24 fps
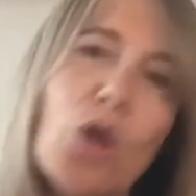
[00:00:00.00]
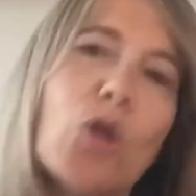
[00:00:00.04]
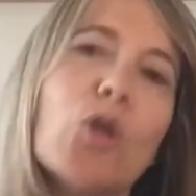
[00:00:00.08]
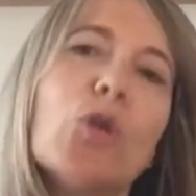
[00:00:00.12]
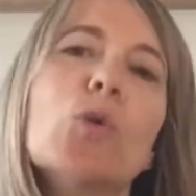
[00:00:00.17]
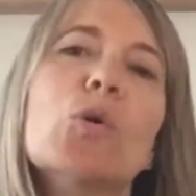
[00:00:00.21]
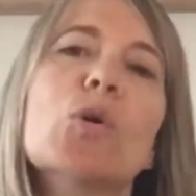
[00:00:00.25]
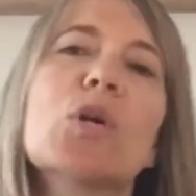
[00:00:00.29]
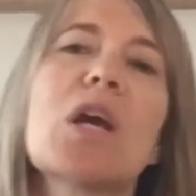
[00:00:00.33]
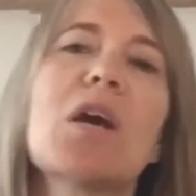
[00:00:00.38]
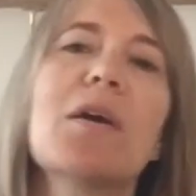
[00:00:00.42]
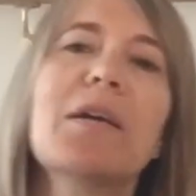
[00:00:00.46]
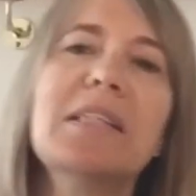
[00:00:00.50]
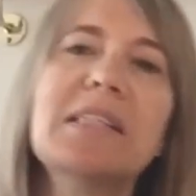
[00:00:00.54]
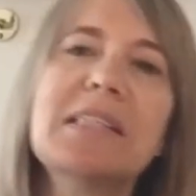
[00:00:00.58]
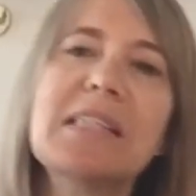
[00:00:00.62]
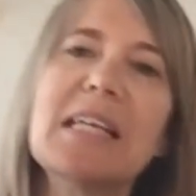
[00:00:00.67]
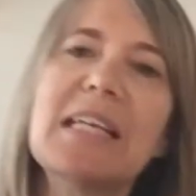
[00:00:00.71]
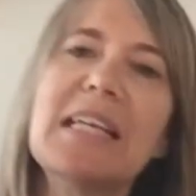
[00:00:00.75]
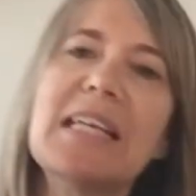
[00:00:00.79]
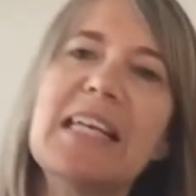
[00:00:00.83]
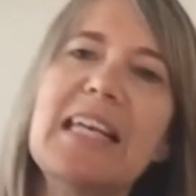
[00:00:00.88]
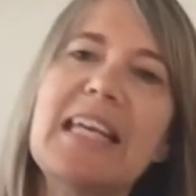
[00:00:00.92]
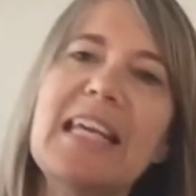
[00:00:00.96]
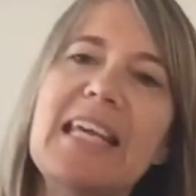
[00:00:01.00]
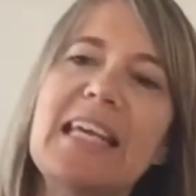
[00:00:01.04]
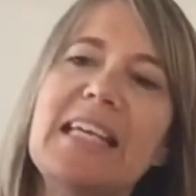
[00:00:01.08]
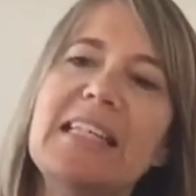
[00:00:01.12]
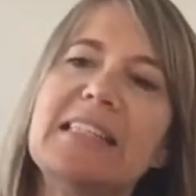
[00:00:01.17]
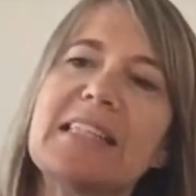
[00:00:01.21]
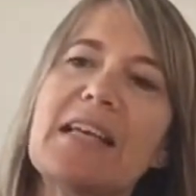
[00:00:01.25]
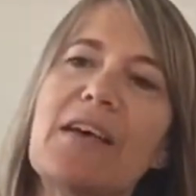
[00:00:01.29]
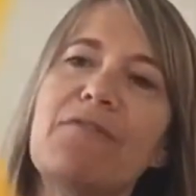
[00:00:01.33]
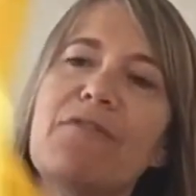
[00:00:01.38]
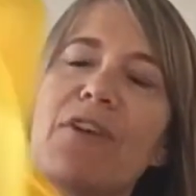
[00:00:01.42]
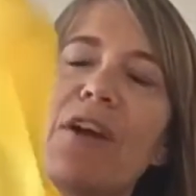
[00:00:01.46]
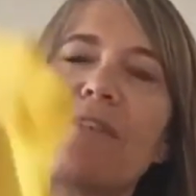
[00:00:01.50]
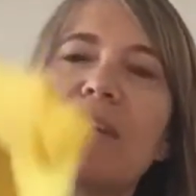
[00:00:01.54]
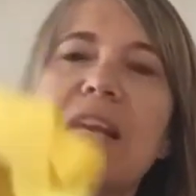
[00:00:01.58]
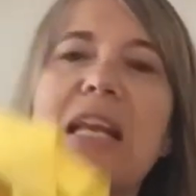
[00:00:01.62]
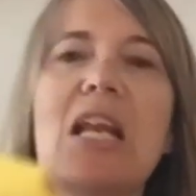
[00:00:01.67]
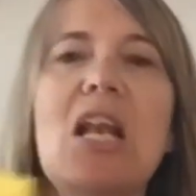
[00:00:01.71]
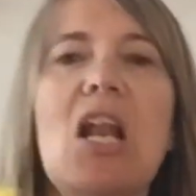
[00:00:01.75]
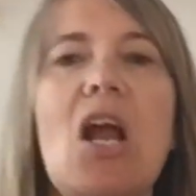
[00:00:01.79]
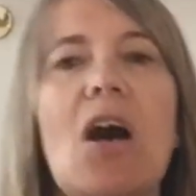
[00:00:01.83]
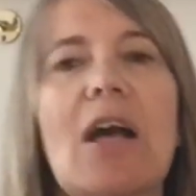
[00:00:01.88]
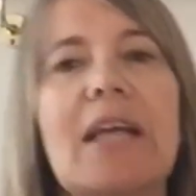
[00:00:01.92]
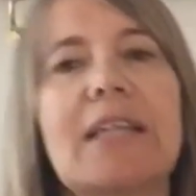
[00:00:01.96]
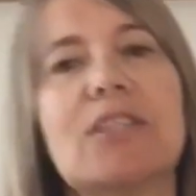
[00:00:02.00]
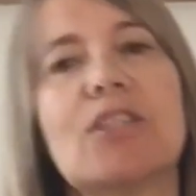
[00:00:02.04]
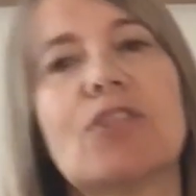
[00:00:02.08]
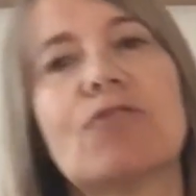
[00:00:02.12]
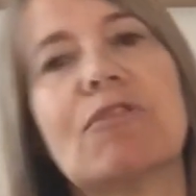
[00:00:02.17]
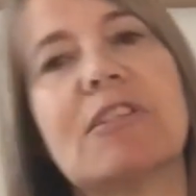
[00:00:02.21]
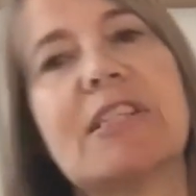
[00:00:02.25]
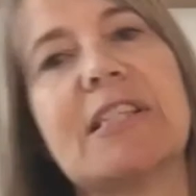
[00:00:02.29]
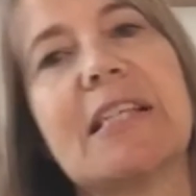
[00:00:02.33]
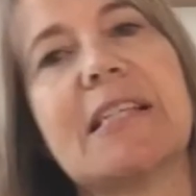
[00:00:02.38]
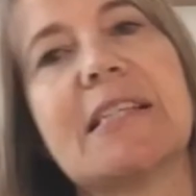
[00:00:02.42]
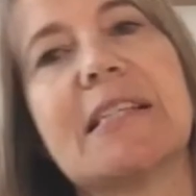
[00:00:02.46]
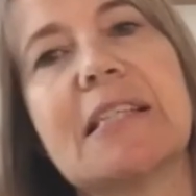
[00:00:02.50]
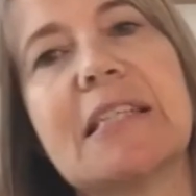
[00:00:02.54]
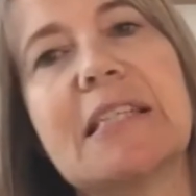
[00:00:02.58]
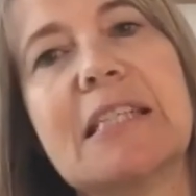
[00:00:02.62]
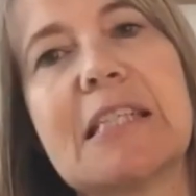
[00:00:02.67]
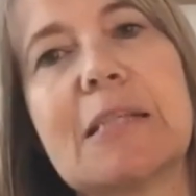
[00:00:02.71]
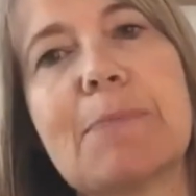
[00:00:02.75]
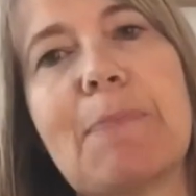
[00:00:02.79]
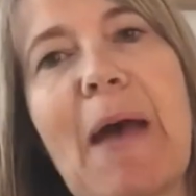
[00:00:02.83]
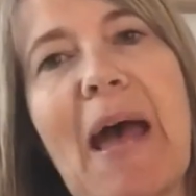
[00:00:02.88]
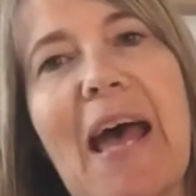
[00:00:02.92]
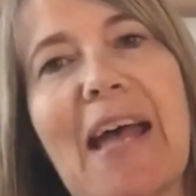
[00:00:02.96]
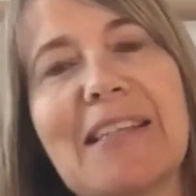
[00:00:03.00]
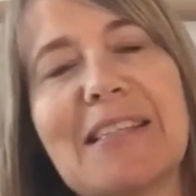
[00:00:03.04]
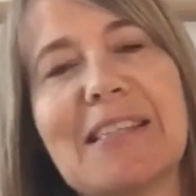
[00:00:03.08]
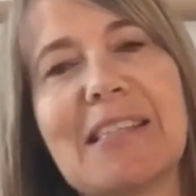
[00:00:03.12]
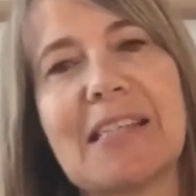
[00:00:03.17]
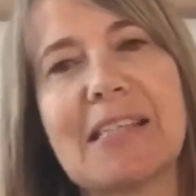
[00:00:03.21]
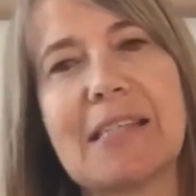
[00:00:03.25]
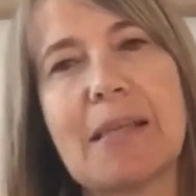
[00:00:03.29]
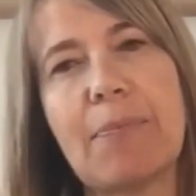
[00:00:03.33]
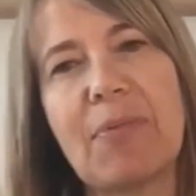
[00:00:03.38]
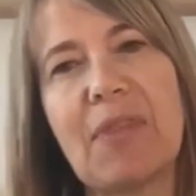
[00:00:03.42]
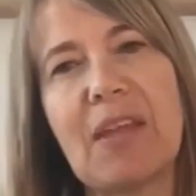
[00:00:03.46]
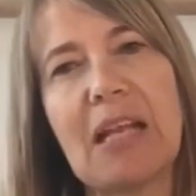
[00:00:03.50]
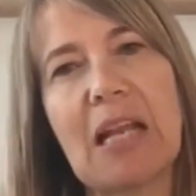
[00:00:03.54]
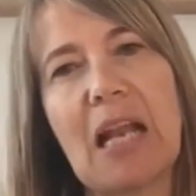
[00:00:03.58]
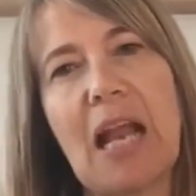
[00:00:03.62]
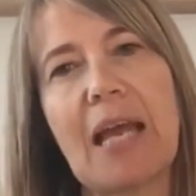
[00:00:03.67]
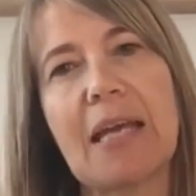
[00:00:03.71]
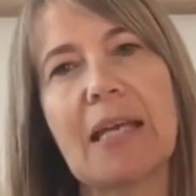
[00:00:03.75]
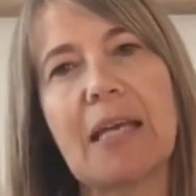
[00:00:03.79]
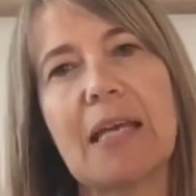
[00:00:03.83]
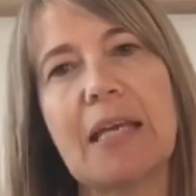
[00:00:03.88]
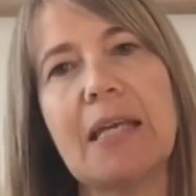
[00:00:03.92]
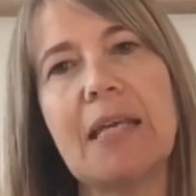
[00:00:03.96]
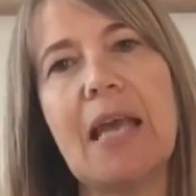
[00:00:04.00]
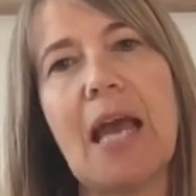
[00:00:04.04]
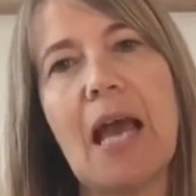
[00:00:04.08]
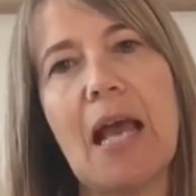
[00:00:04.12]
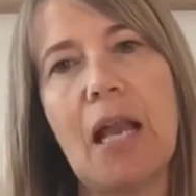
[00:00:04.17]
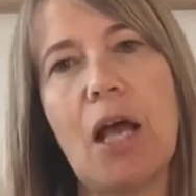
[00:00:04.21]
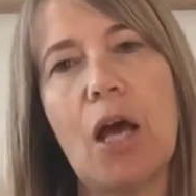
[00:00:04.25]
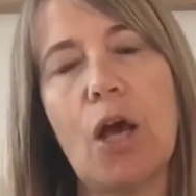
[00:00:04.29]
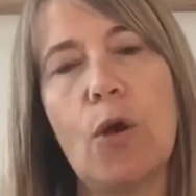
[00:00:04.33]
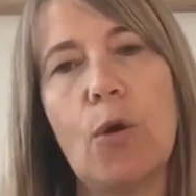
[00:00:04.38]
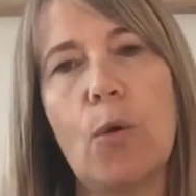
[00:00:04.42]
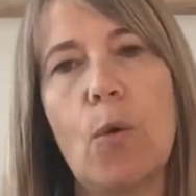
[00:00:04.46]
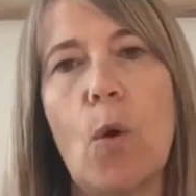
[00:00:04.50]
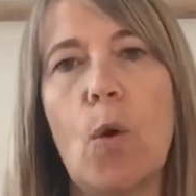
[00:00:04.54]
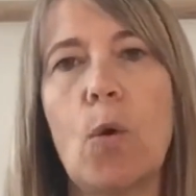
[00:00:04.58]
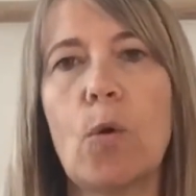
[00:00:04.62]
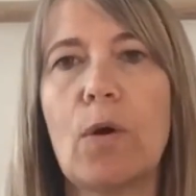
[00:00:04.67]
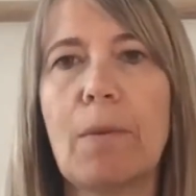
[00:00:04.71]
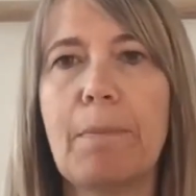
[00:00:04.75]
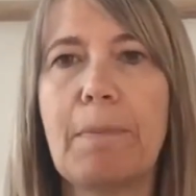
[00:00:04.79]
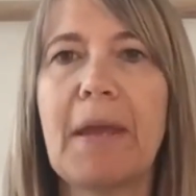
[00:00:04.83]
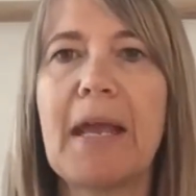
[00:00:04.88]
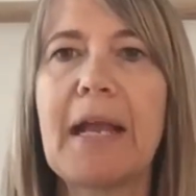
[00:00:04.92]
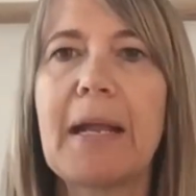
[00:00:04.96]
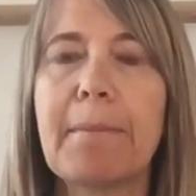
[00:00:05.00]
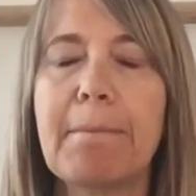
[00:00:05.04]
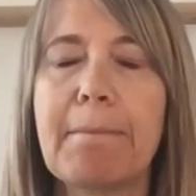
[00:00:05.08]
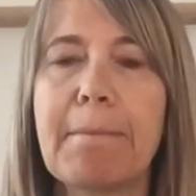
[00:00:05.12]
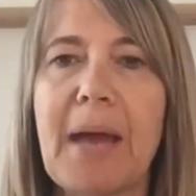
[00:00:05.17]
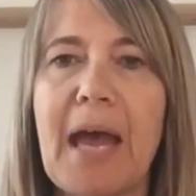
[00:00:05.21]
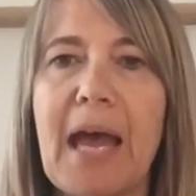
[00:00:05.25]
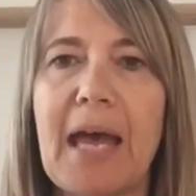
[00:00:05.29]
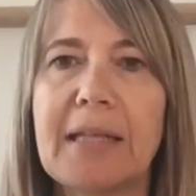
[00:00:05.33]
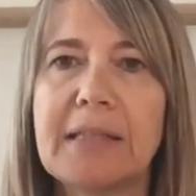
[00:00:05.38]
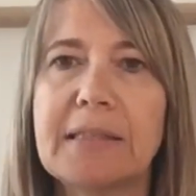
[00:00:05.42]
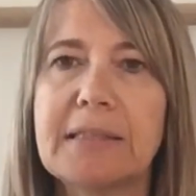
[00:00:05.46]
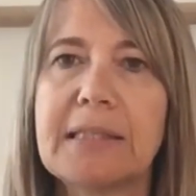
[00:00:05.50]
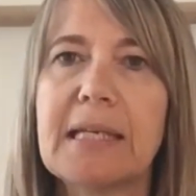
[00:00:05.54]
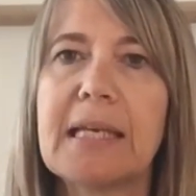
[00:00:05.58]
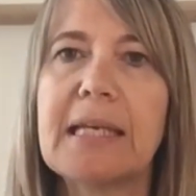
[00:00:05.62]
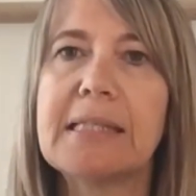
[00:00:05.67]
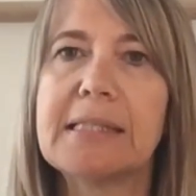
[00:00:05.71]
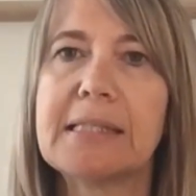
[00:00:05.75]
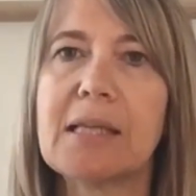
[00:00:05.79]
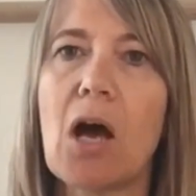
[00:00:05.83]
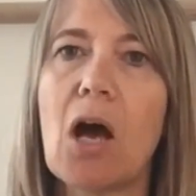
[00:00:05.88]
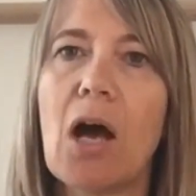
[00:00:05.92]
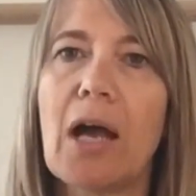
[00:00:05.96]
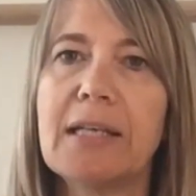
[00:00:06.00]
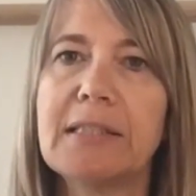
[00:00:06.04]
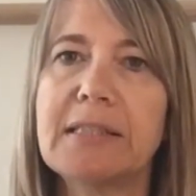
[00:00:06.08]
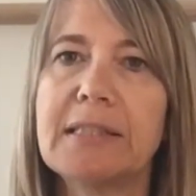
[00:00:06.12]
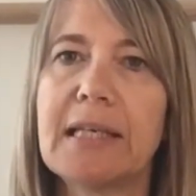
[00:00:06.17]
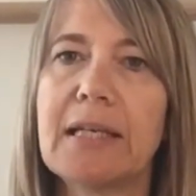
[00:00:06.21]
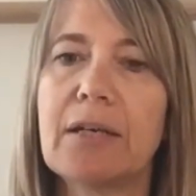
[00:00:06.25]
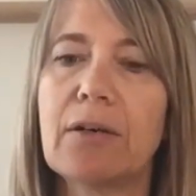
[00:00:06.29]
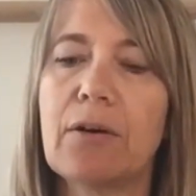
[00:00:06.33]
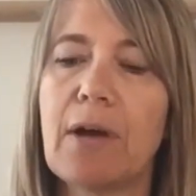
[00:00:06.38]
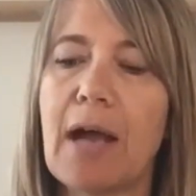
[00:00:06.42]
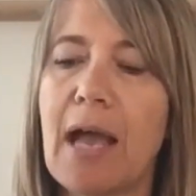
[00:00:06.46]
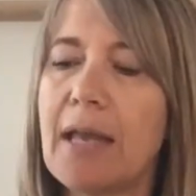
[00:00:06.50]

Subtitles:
You're going to need a very light resistance band, so something like a yellow or a pink band is ideal.